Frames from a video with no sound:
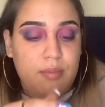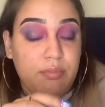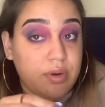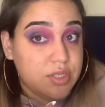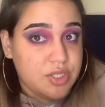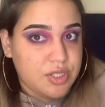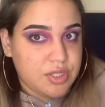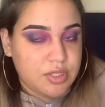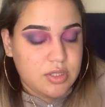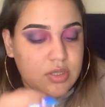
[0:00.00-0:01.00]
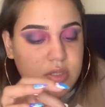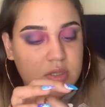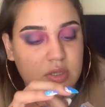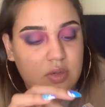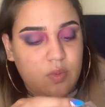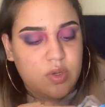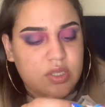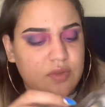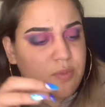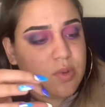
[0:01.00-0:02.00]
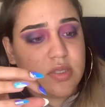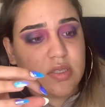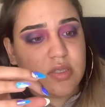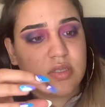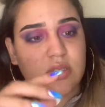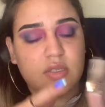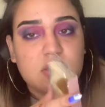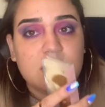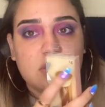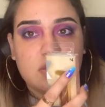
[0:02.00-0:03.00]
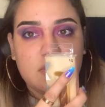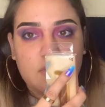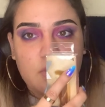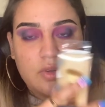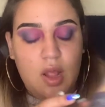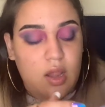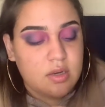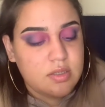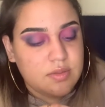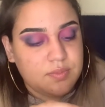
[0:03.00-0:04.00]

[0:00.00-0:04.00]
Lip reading: brush, which it was just $4.